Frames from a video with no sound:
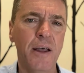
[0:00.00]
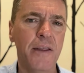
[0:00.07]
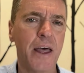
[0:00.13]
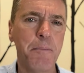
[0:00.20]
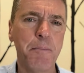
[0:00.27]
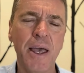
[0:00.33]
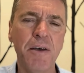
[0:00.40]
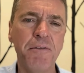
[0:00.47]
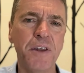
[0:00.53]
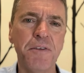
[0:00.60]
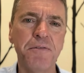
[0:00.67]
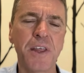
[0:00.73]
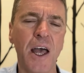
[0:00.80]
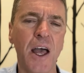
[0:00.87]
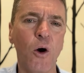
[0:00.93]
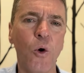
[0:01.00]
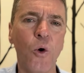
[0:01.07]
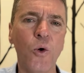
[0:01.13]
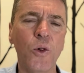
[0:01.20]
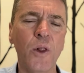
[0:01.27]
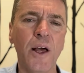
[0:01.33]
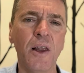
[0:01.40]
They may have lived there
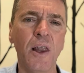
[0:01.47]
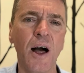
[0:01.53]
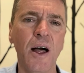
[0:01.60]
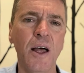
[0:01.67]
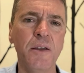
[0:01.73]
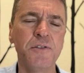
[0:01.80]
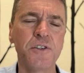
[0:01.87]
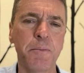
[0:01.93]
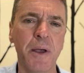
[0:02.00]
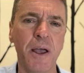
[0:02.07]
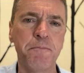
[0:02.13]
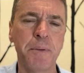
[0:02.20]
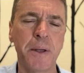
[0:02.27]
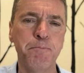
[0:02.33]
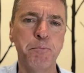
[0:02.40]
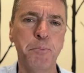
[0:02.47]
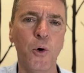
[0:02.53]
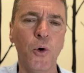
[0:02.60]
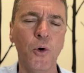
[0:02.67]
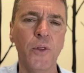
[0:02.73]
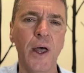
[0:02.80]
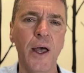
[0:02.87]
all their lives. They may have been
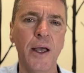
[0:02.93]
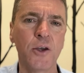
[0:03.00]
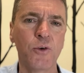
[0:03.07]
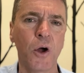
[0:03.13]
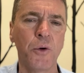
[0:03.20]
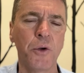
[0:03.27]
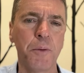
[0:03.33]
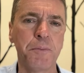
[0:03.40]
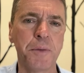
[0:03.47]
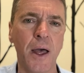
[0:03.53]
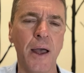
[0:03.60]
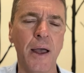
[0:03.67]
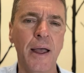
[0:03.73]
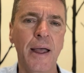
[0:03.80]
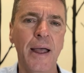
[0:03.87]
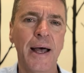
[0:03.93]
born there, grown up there.